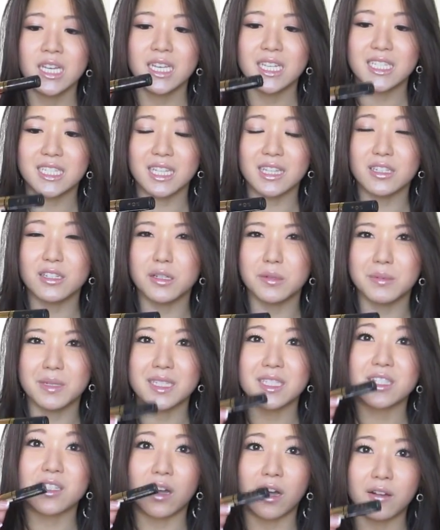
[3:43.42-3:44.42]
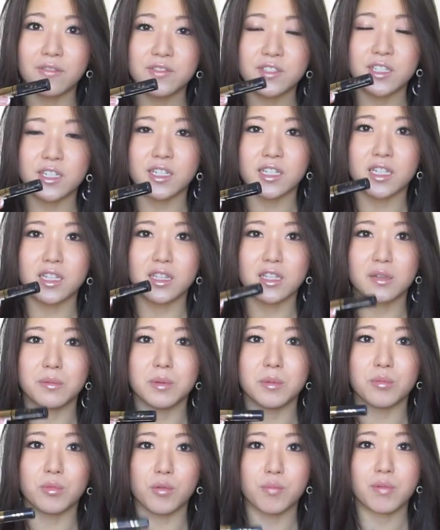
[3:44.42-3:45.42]
is a little bit softer and a little
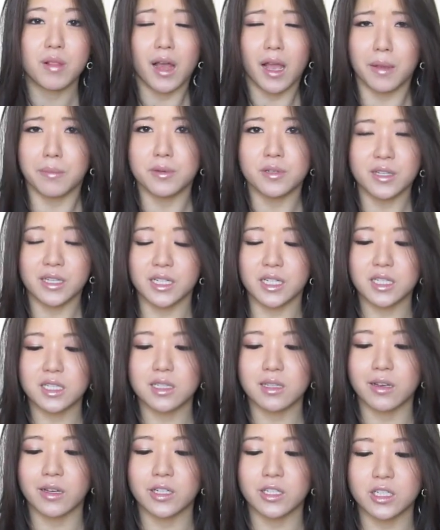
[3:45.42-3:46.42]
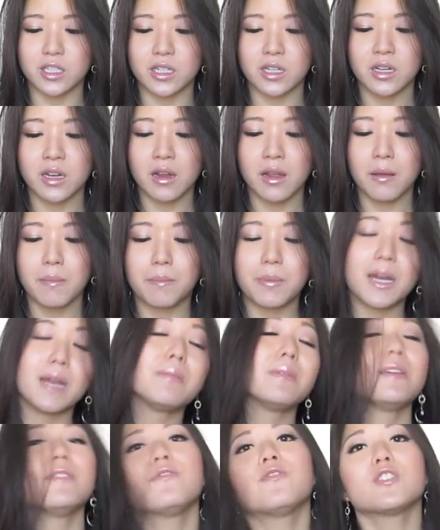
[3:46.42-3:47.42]
bit more pliable, and it's larger. But
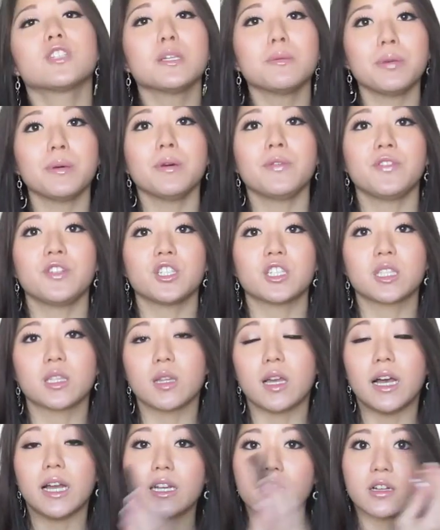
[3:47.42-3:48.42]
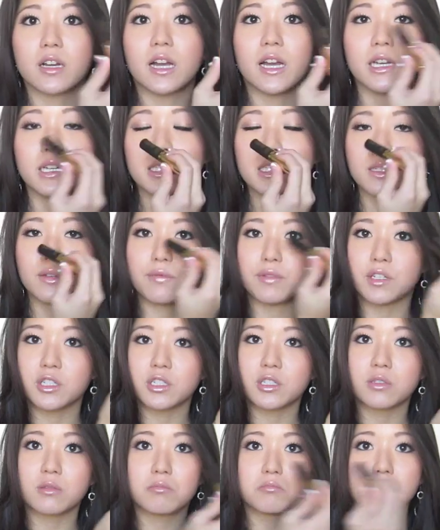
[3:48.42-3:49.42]
for some people, if you just line your eyes, and if you
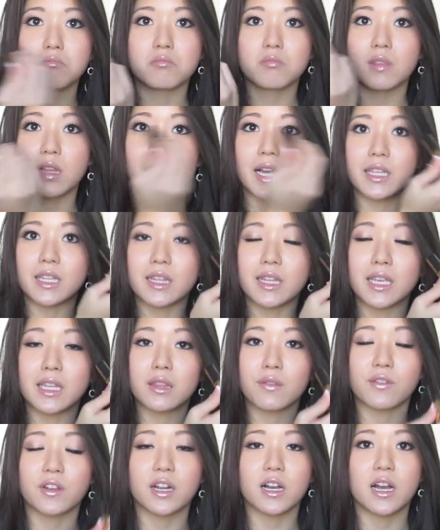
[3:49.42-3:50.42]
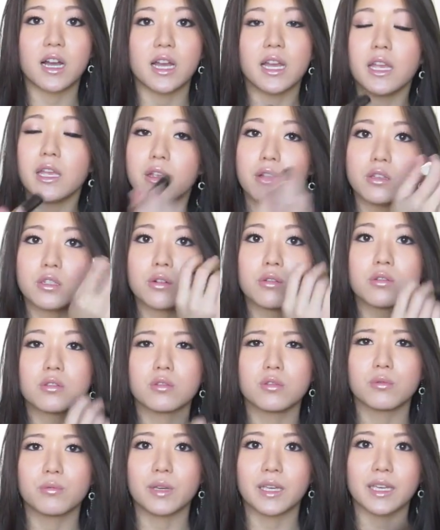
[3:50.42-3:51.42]
just line the length of your eye and you don't
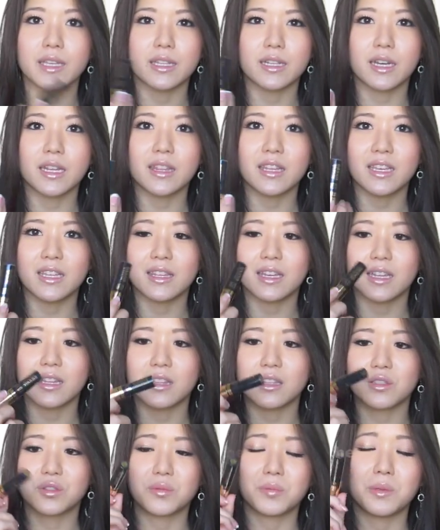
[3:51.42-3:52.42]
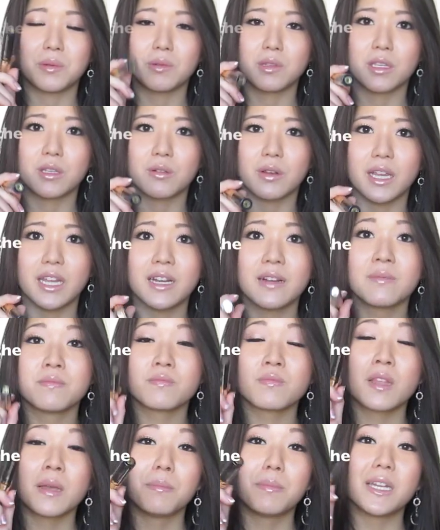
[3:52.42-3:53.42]
do the wing, then I think that this would be really great.
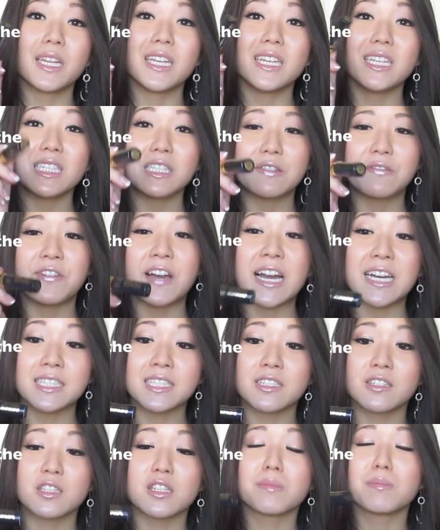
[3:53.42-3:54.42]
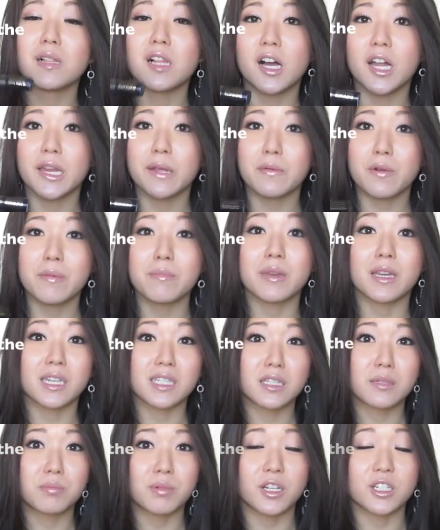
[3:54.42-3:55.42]
But it is faster, the Milani one,
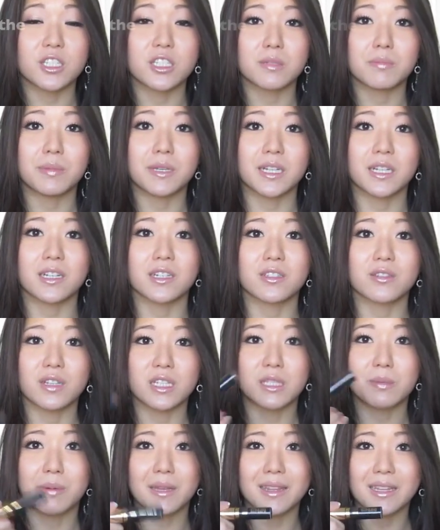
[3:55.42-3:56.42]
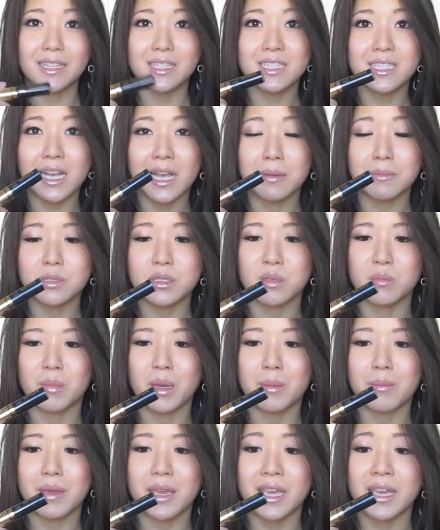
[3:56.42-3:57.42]
because the brush is bigger, so I spend less time doing
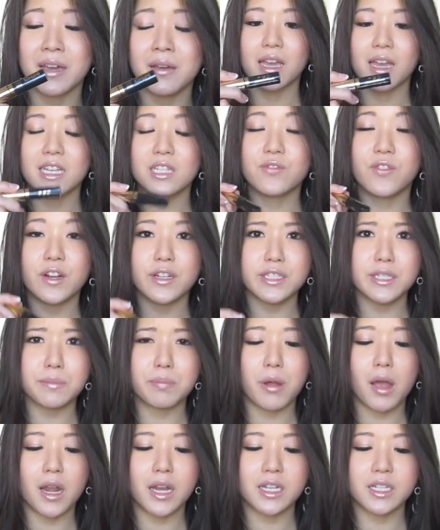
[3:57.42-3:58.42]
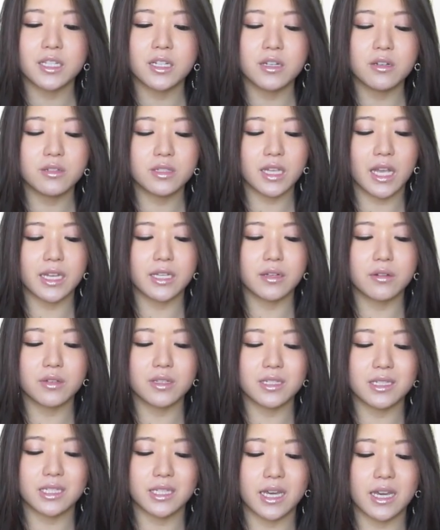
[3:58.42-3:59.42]
my makeup. As far as the product goes, I
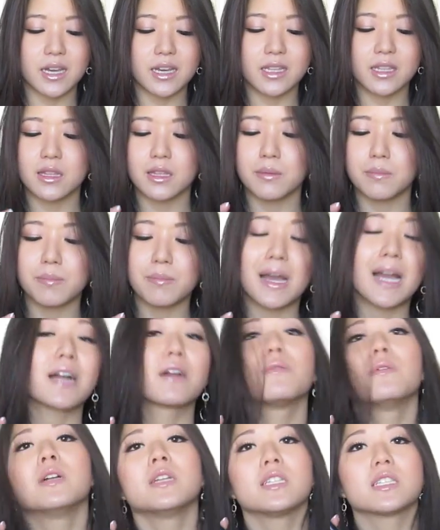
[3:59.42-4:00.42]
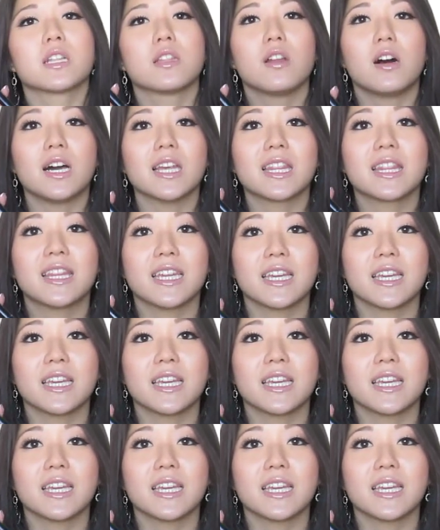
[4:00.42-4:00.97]
noticed that the MAC one is a lot